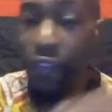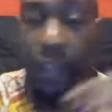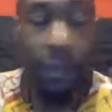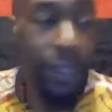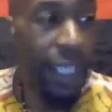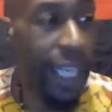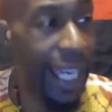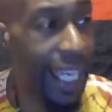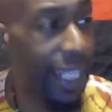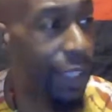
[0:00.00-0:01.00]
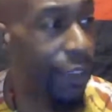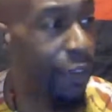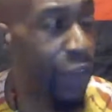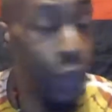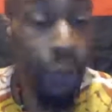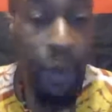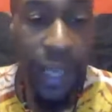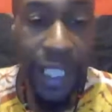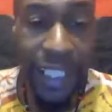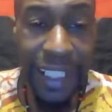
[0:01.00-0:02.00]
from a
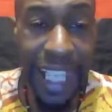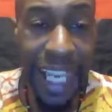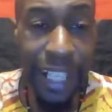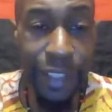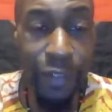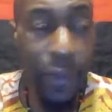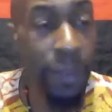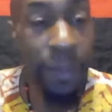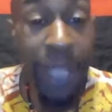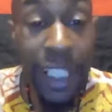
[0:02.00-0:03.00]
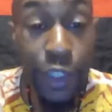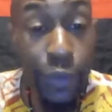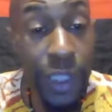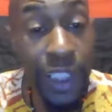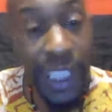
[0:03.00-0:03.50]
viewpoint that from the ministries